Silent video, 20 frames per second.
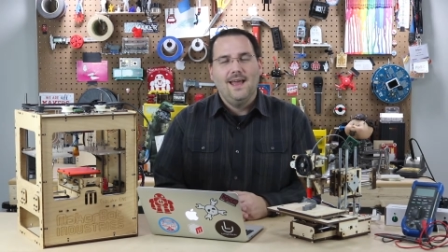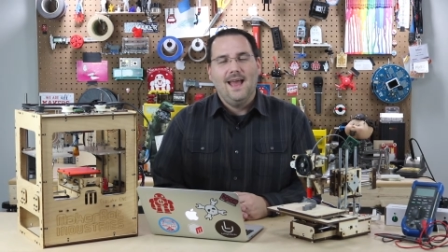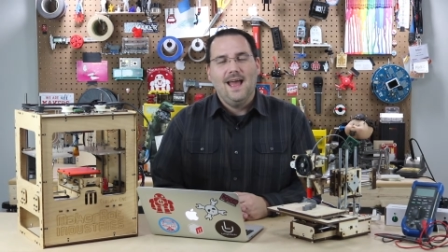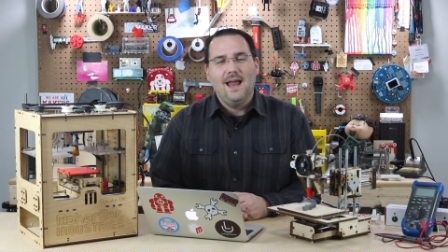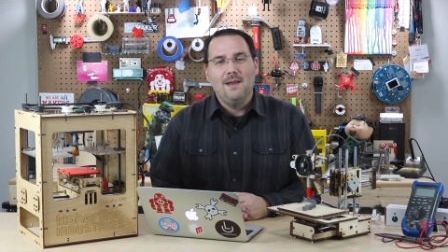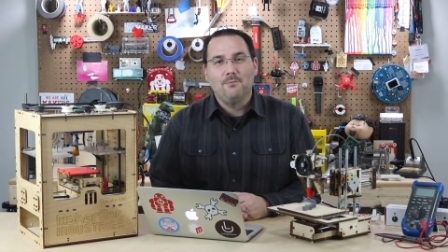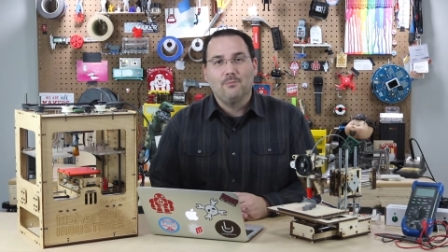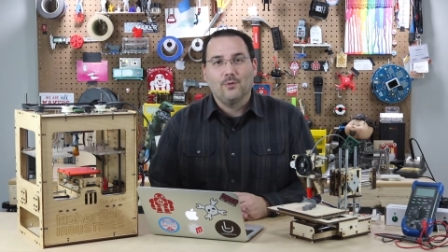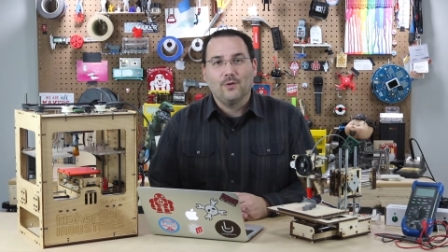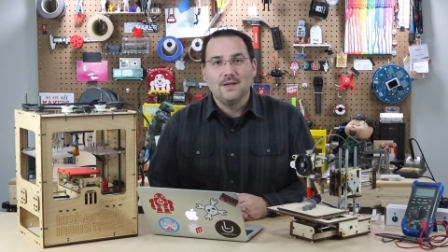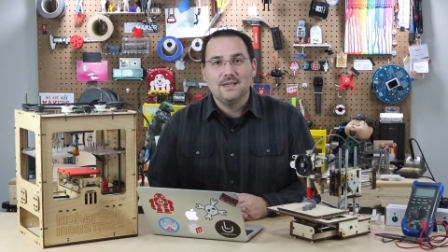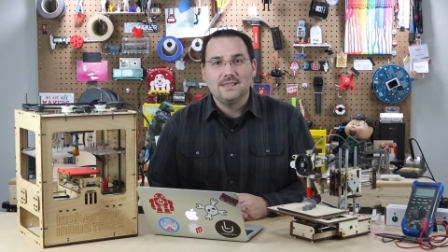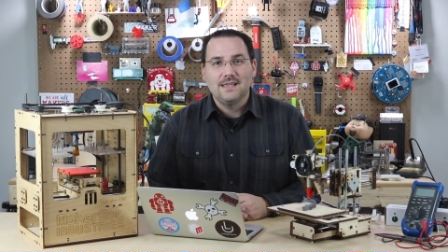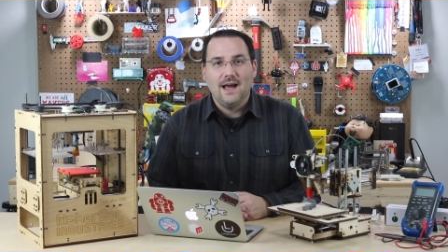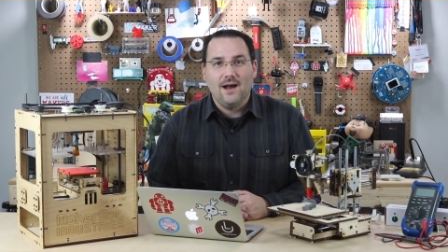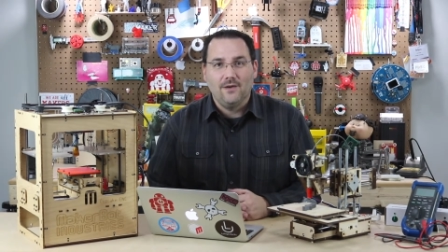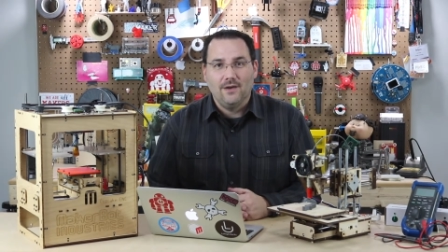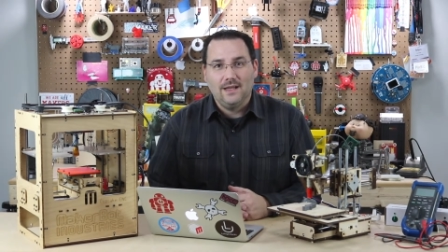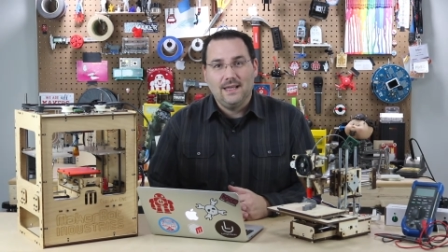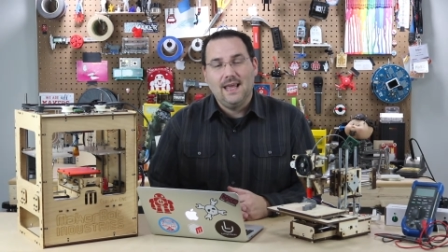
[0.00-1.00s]
and print
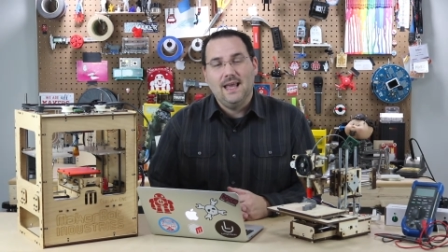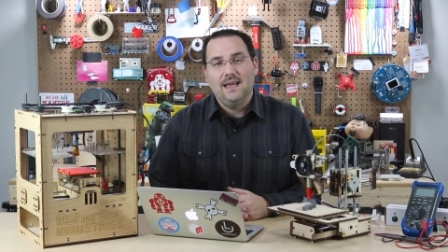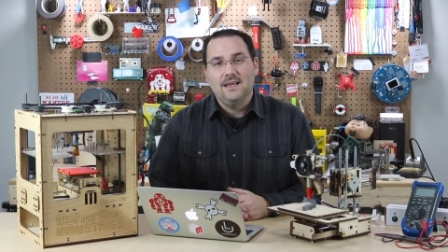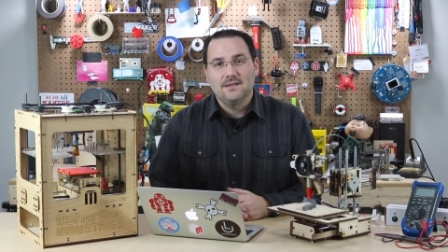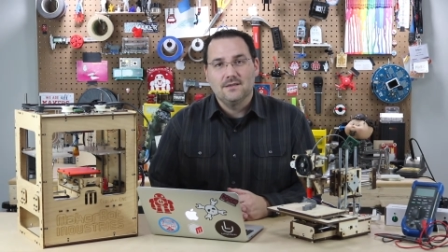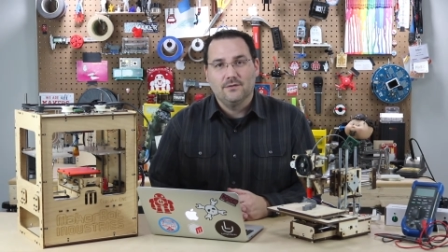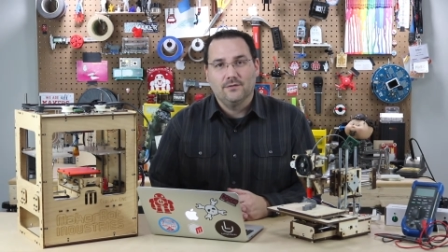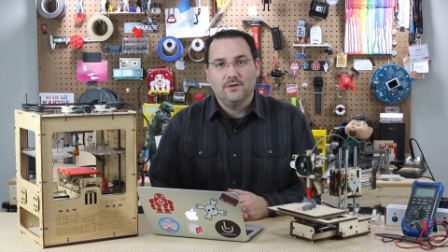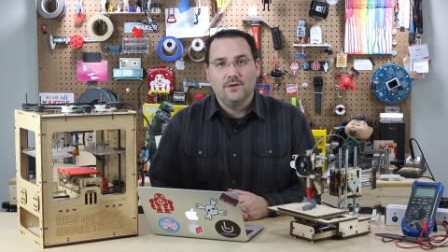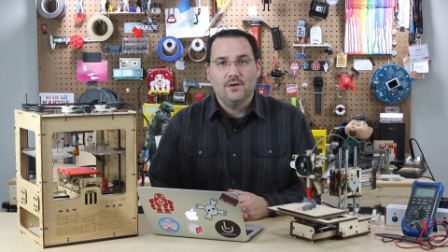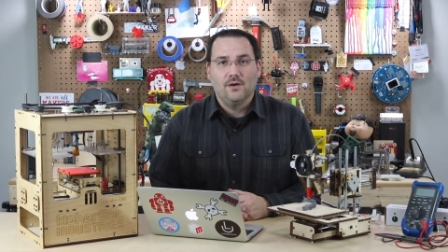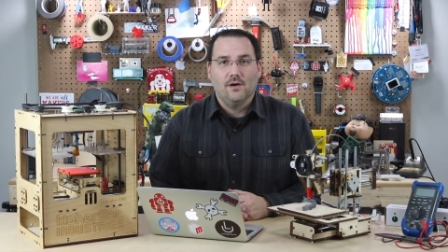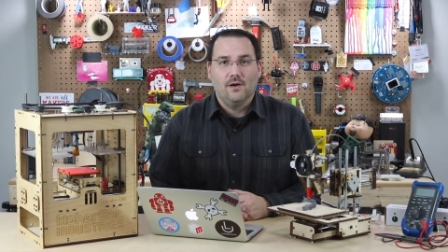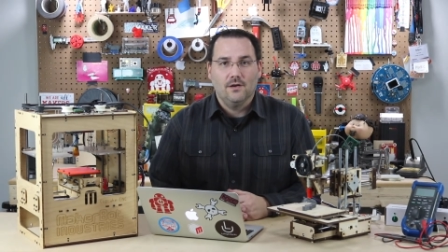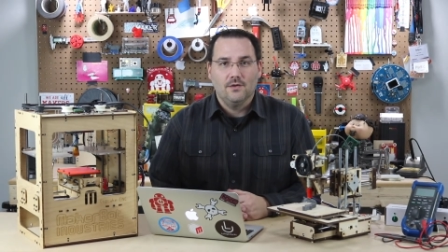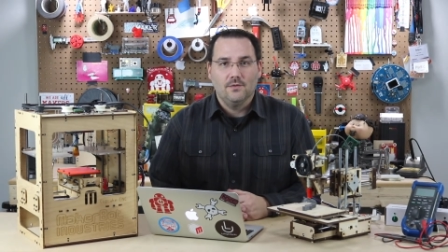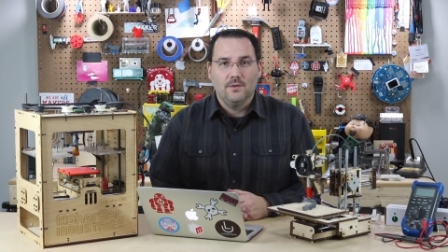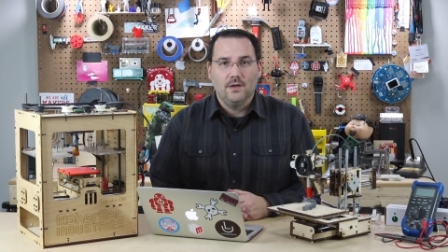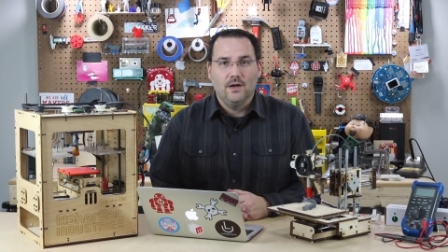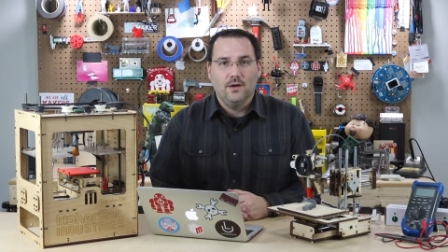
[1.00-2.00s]
out a case for
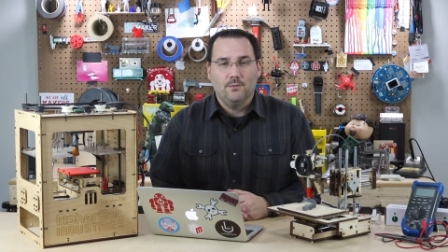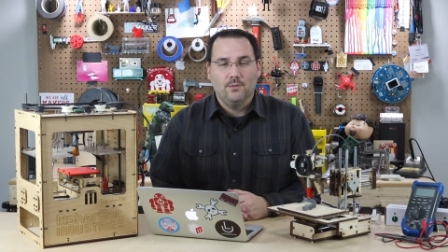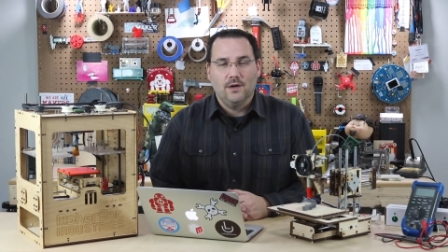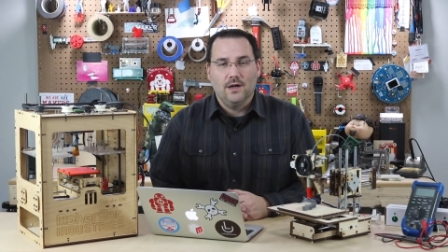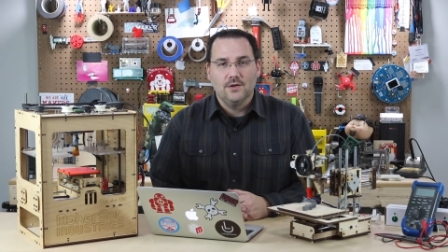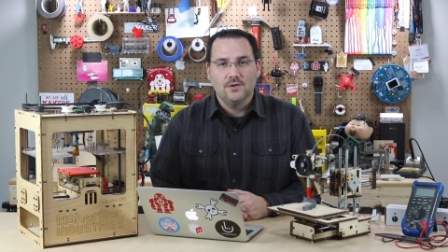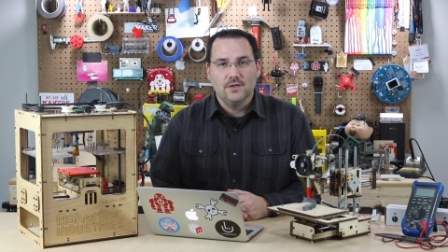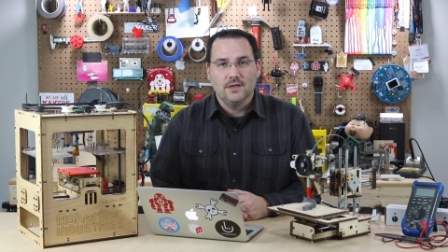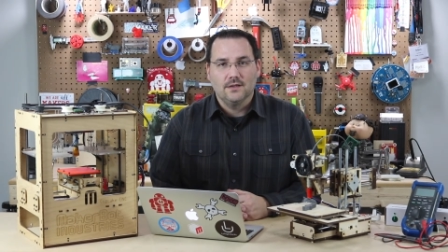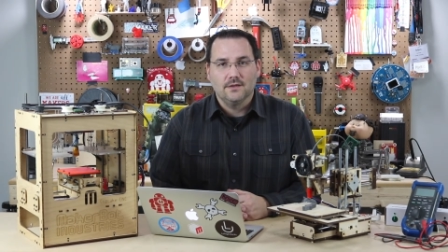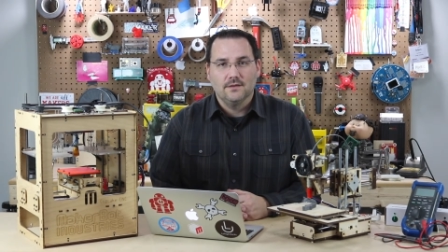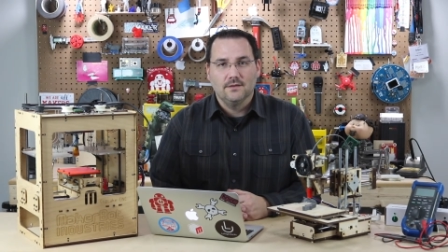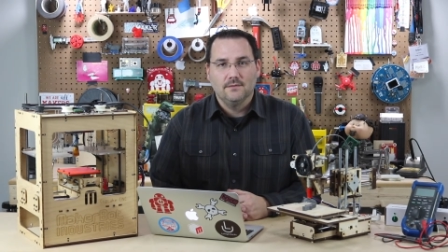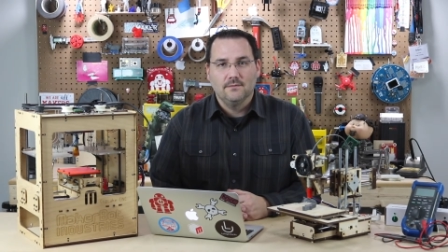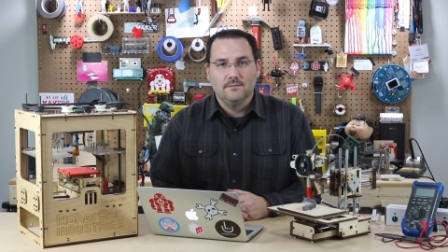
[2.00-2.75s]
your Arduino project.